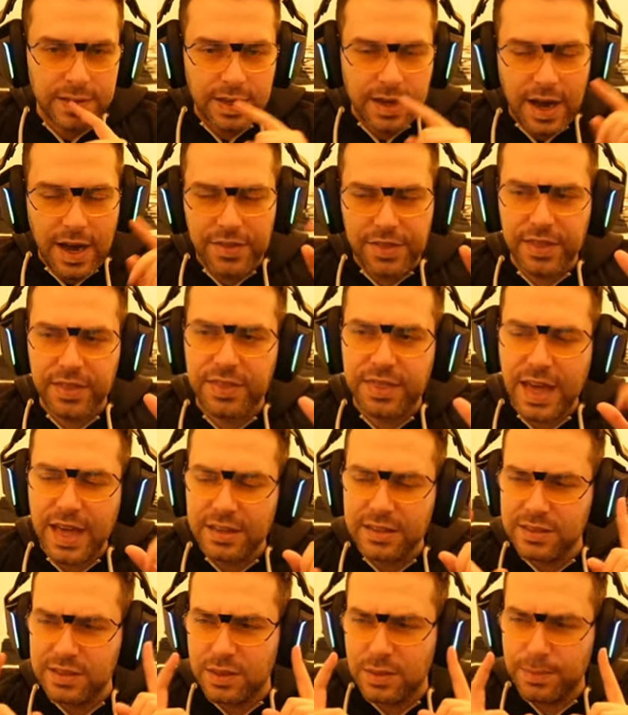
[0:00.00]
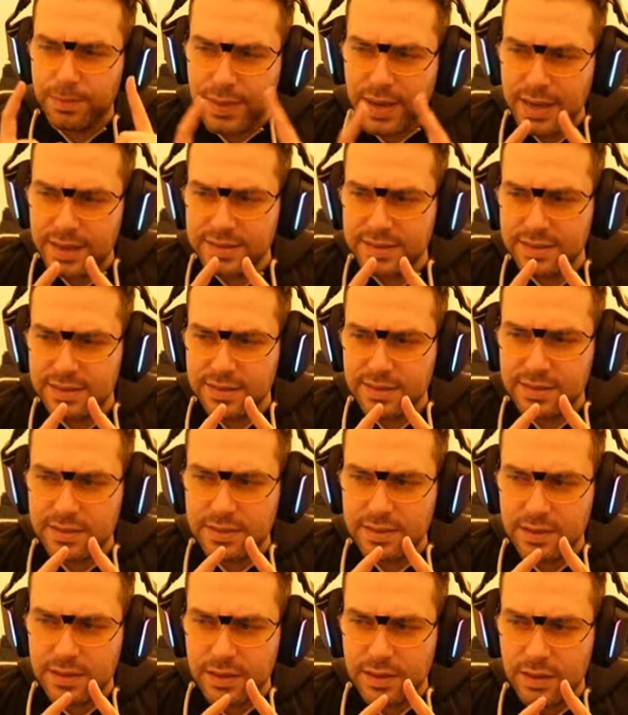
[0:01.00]
I think that is the best
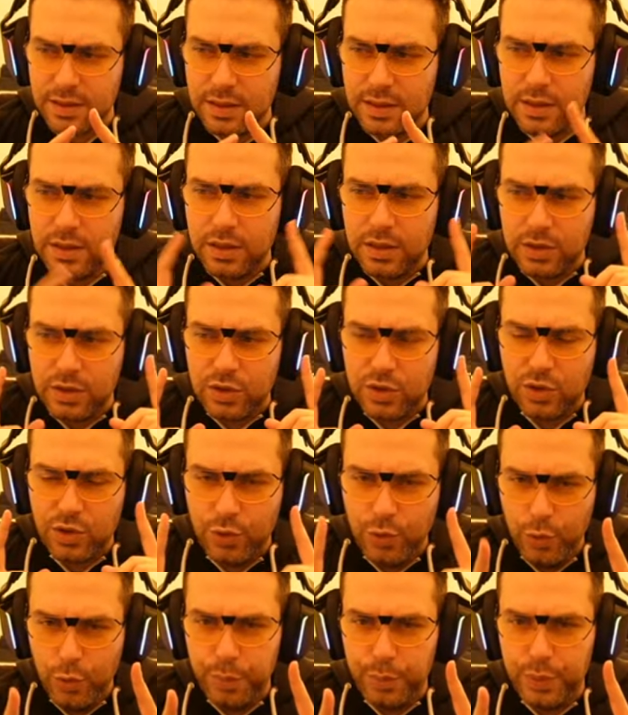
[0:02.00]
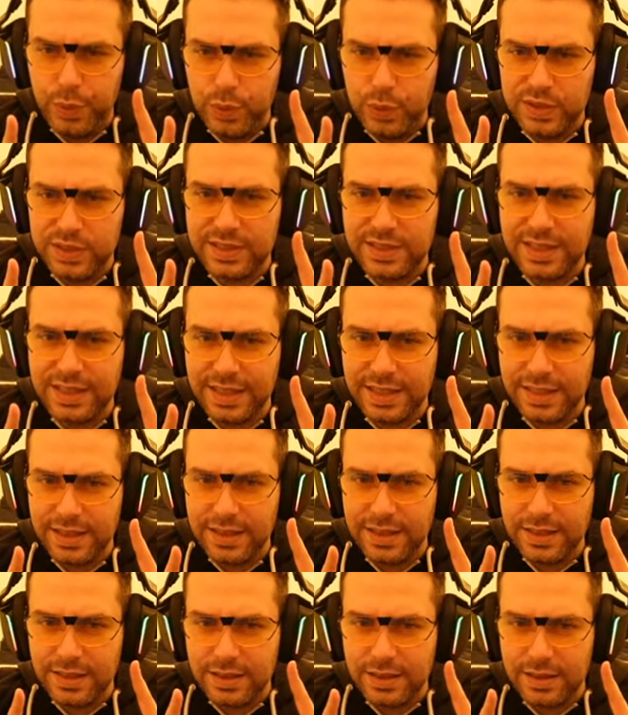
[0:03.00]
troop boosting
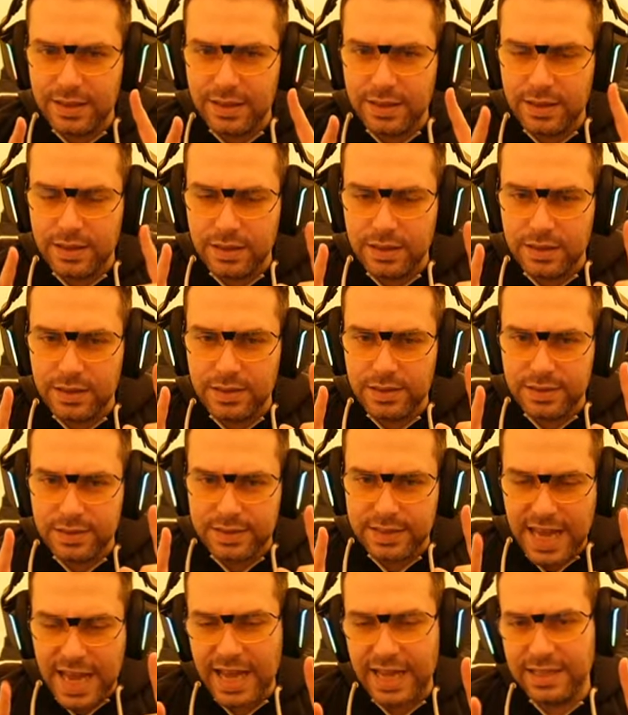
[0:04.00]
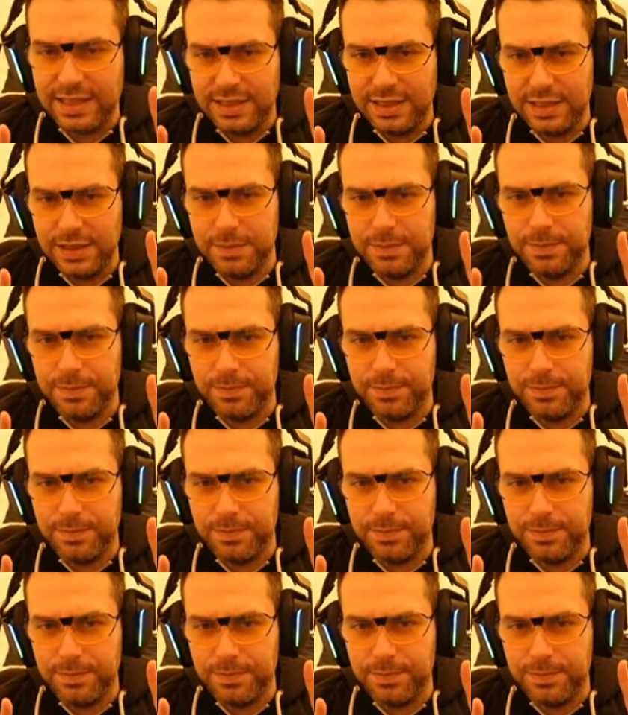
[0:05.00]
tank gear.